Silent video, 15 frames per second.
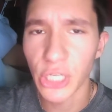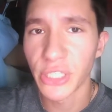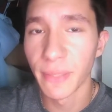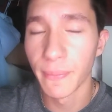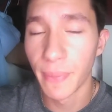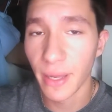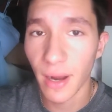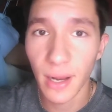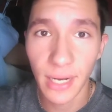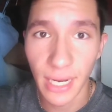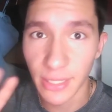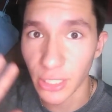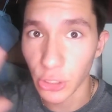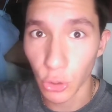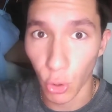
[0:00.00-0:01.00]
Pinnock,
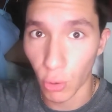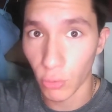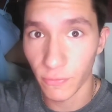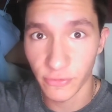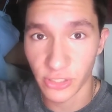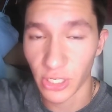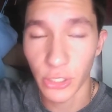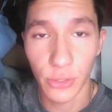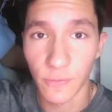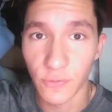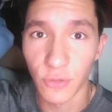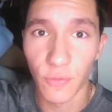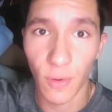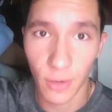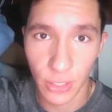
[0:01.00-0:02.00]
and then all of a sudden you have
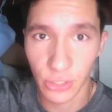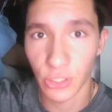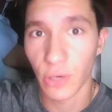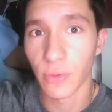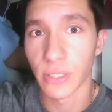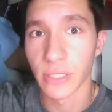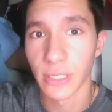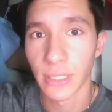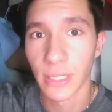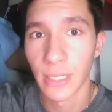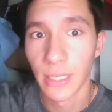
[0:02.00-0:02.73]
Gervarrius Owens.